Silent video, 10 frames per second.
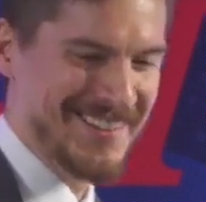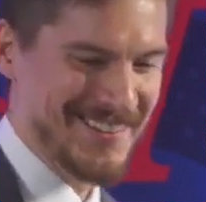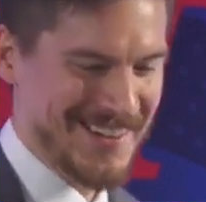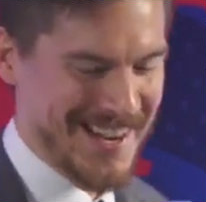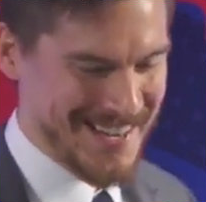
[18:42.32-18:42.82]

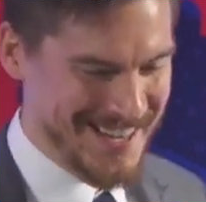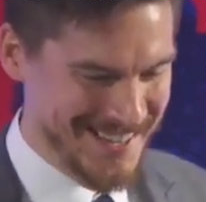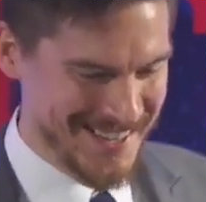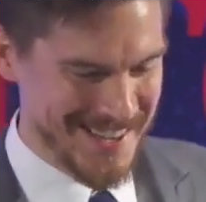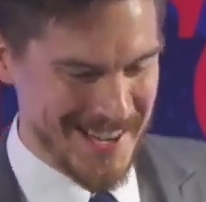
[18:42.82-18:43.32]
Right?
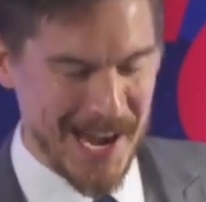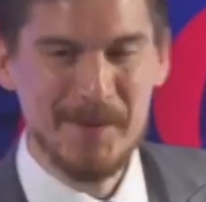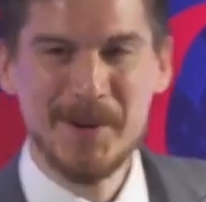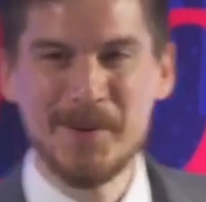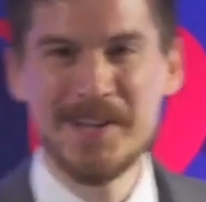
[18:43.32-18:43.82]

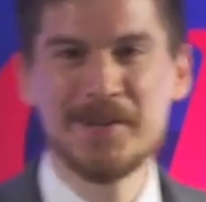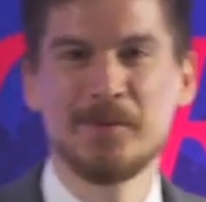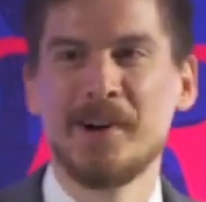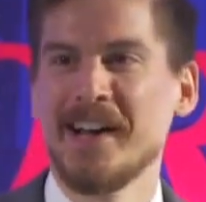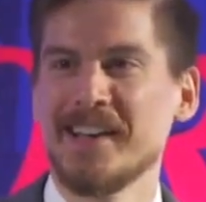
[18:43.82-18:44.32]
And we
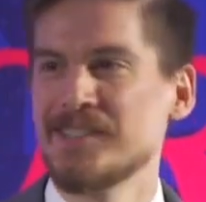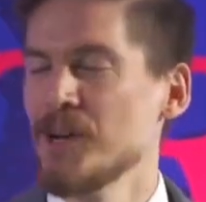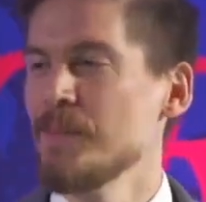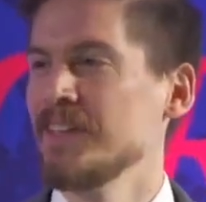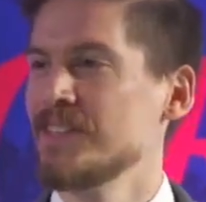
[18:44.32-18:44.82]
wonder why
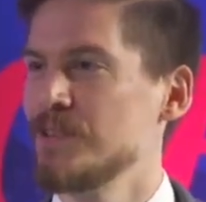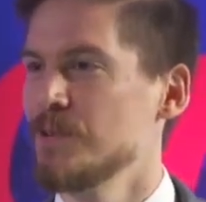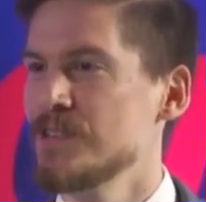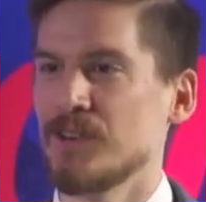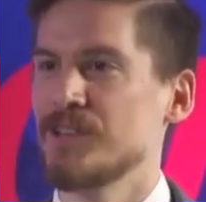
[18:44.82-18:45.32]
so many
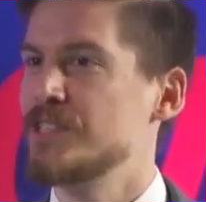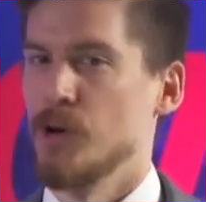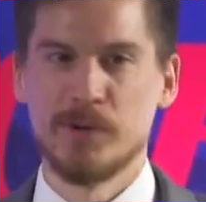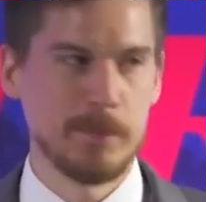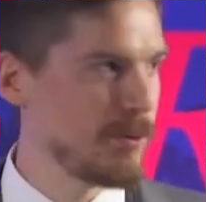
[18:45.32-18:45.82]
students are
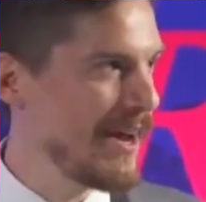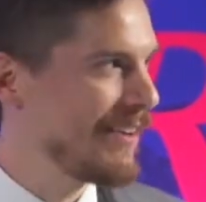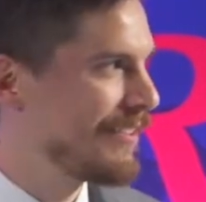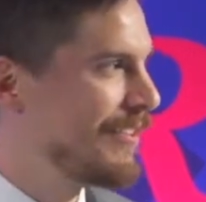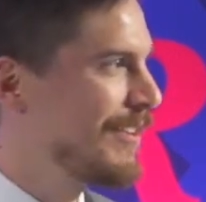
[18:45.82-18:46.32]
so
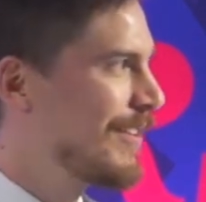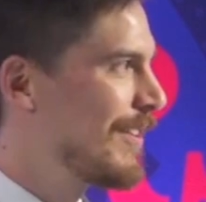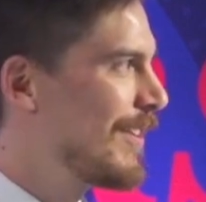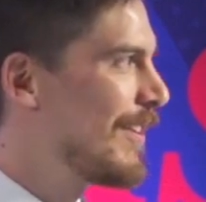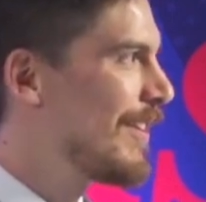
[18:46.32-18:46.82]
depressed
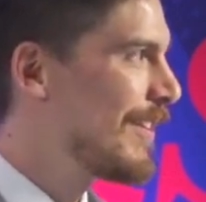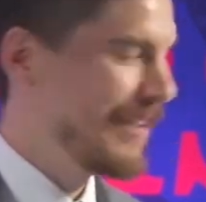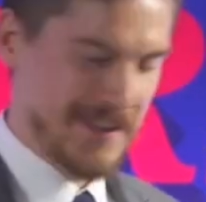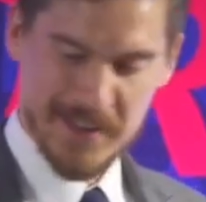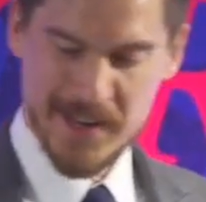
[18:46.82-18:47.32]

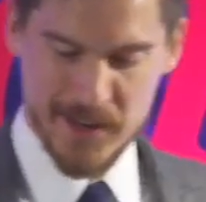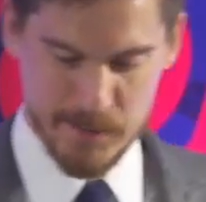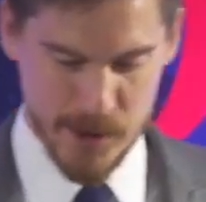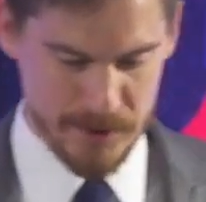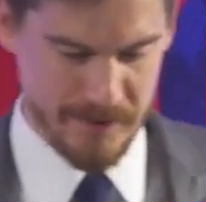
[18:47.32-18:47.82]
and
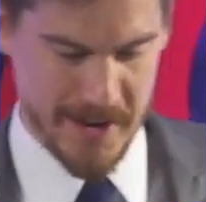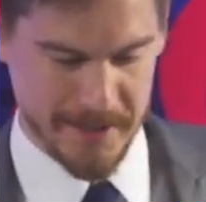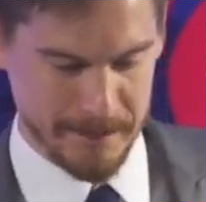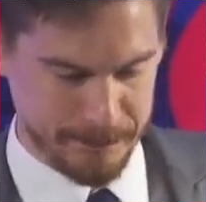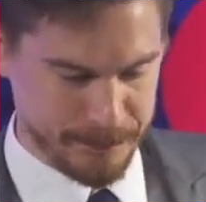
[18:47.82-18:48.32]

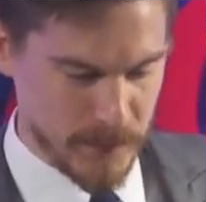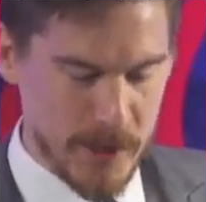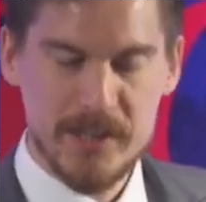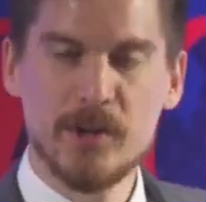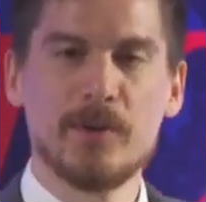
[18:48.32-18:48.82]
unmotivated.
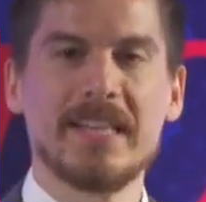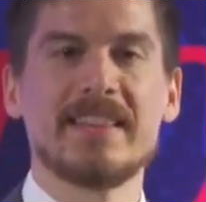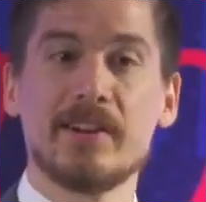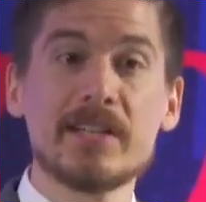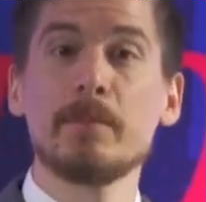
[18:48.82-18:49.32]
Right, so
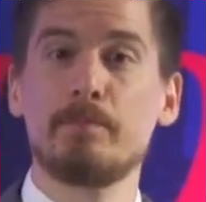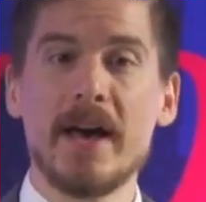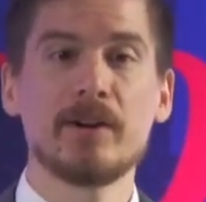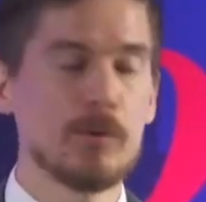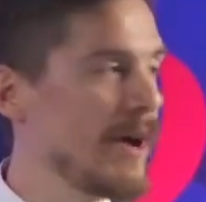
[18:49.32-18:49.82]
there's a
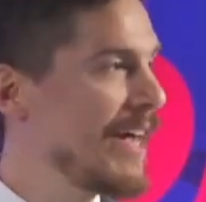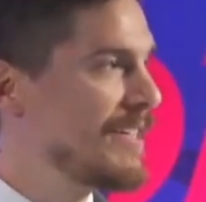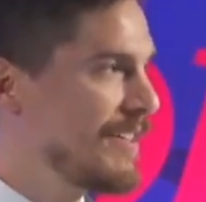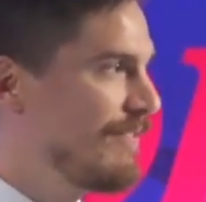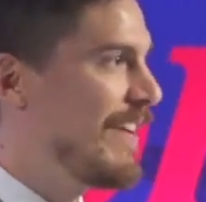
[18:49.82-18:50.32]
better way
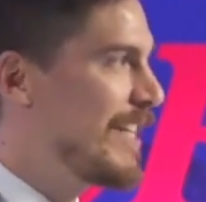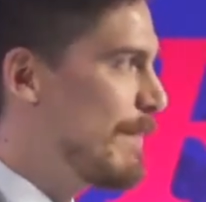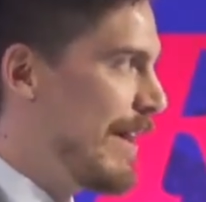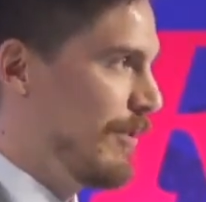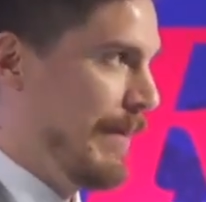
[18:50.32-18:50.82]
to
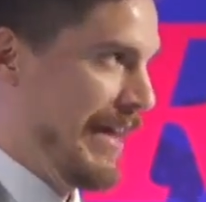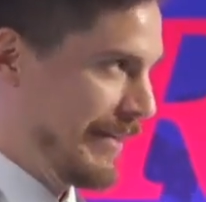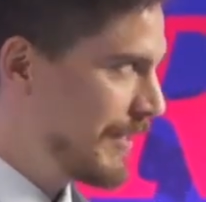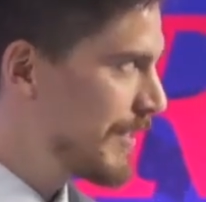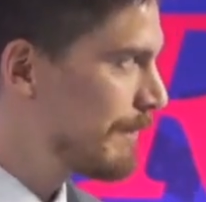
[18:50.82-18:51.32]
defend
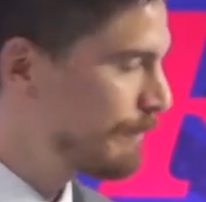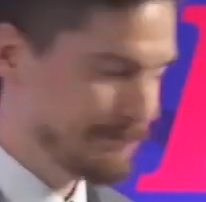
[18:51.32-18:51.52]
mathematics.